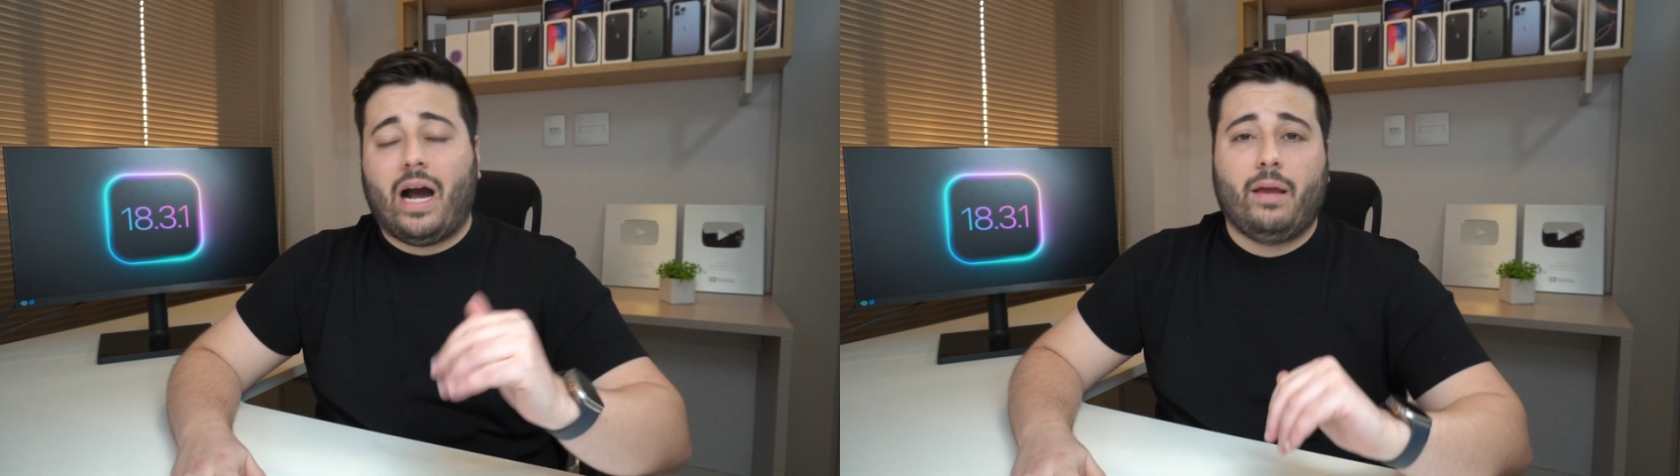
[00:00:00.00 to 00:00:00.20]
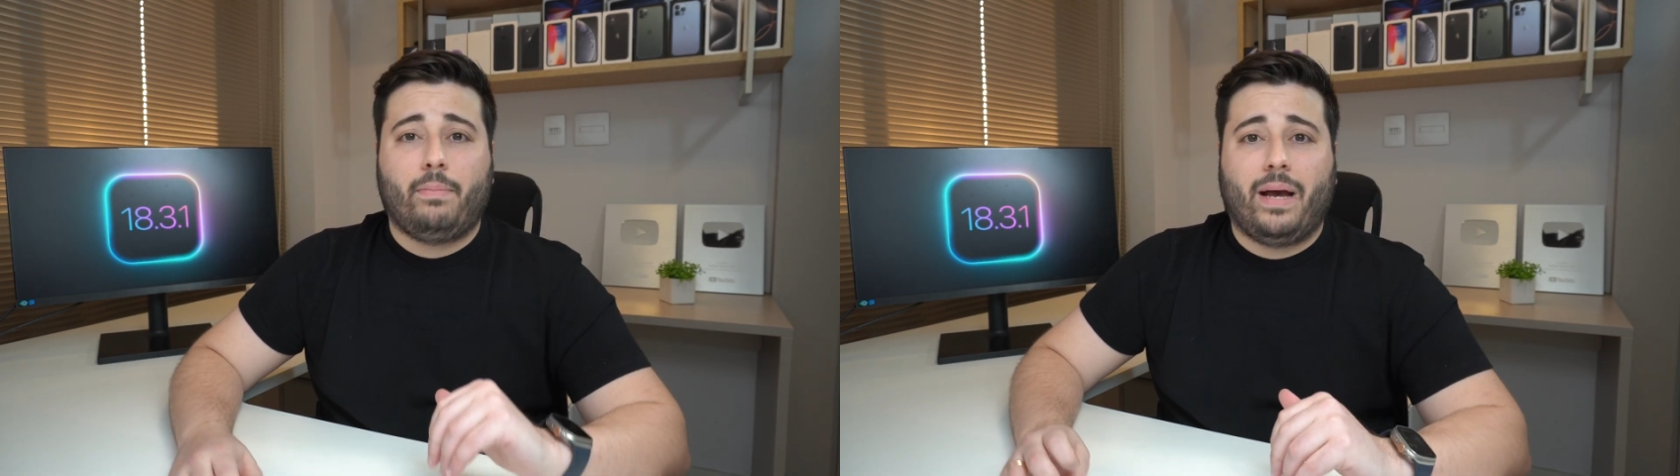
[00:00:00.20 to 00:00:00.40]

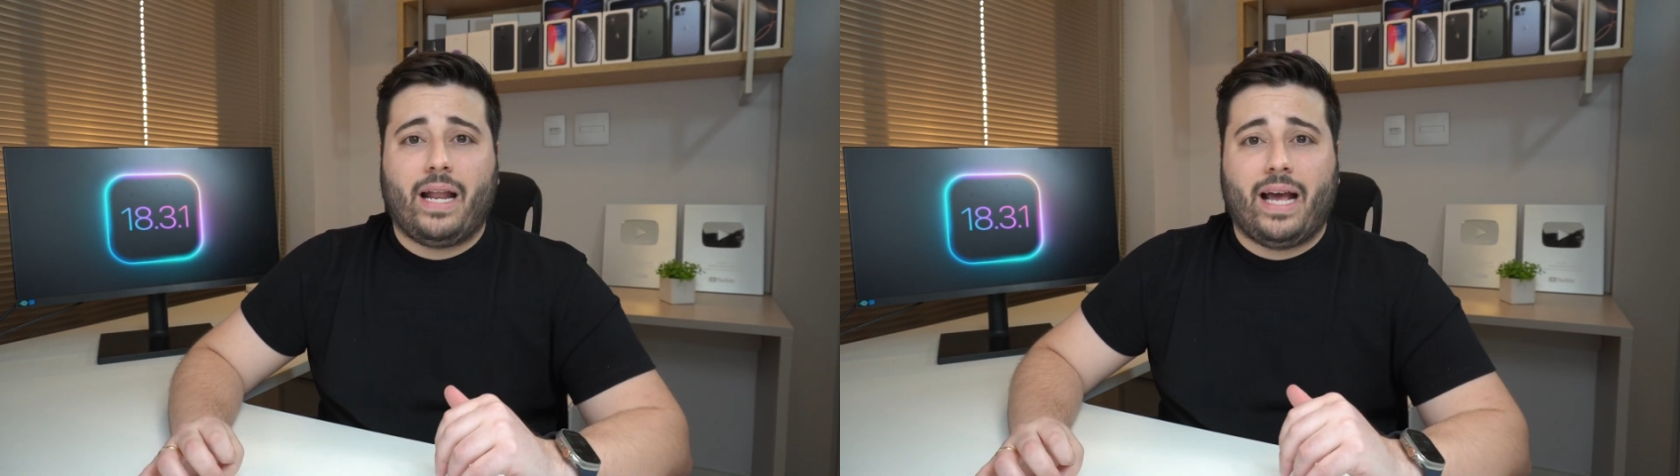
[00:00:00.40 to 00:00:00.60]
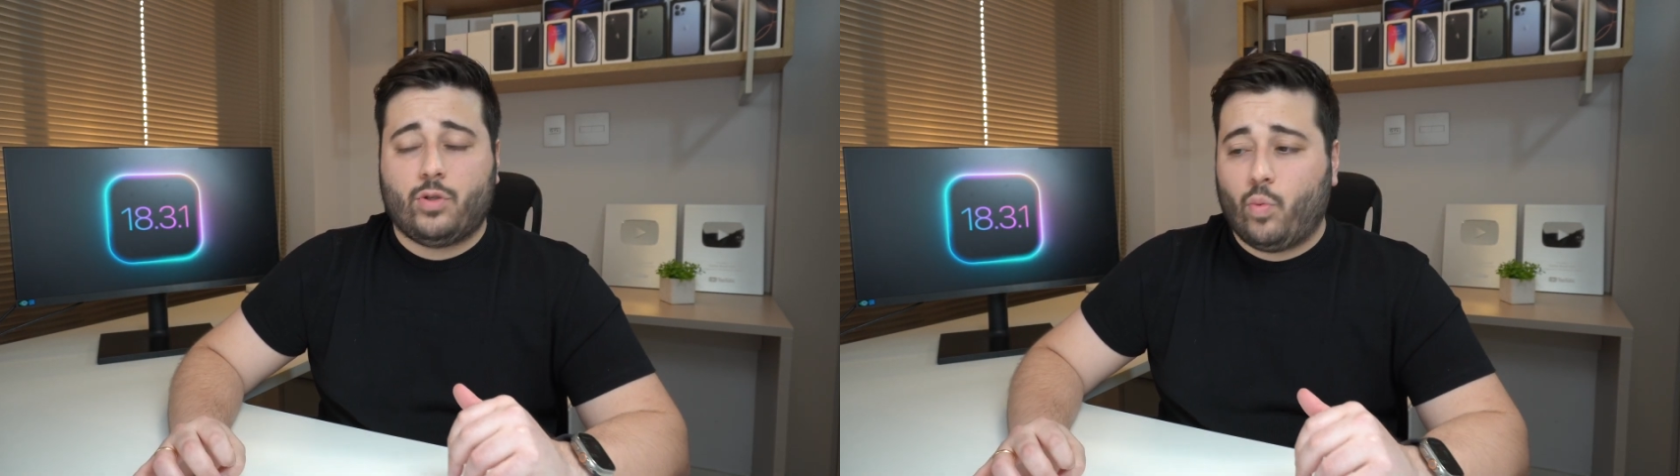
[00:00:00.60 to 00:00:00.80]

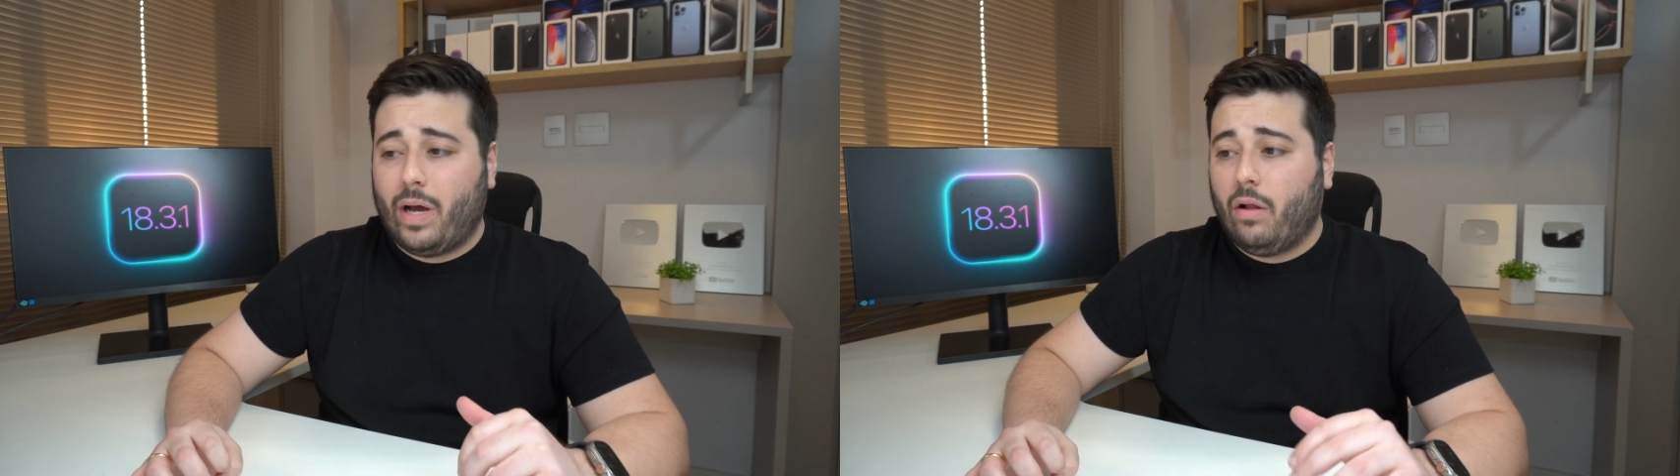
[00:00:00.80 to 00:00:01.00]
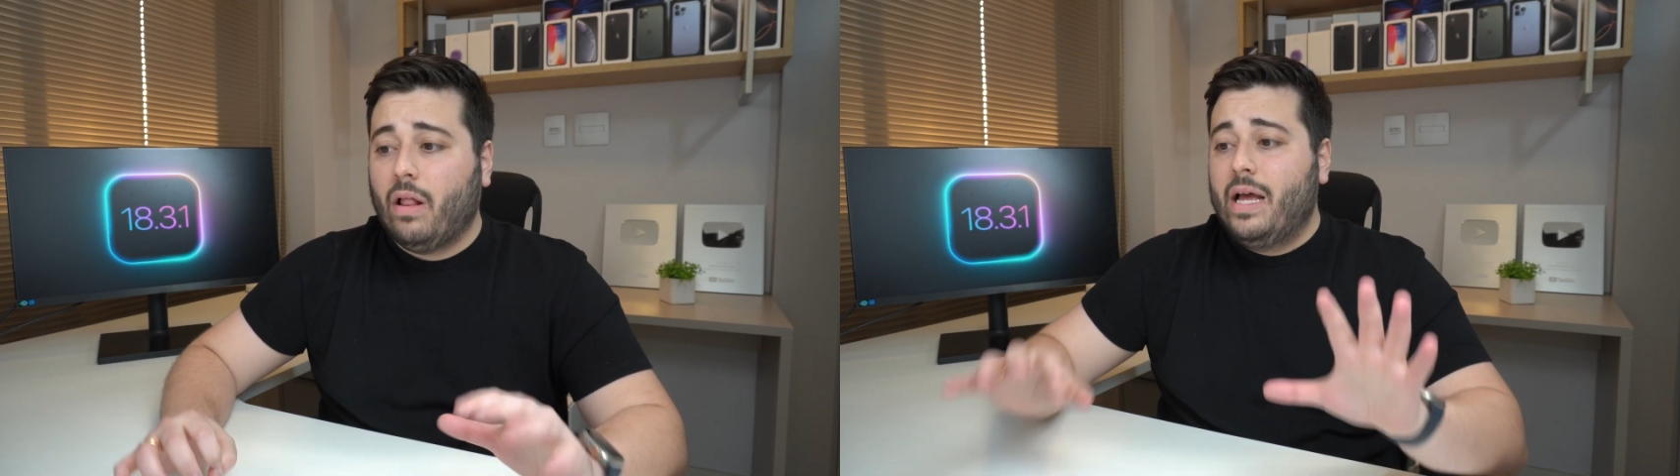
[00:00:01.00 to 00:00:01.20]
iPad as
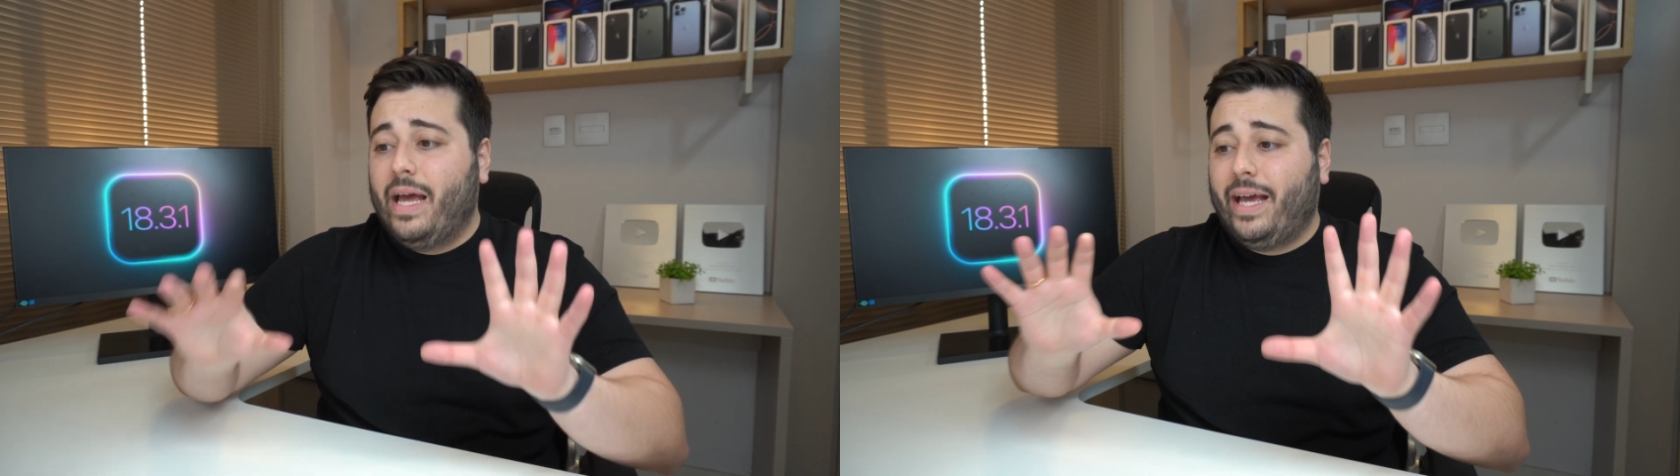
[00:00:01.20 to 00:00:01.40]
well,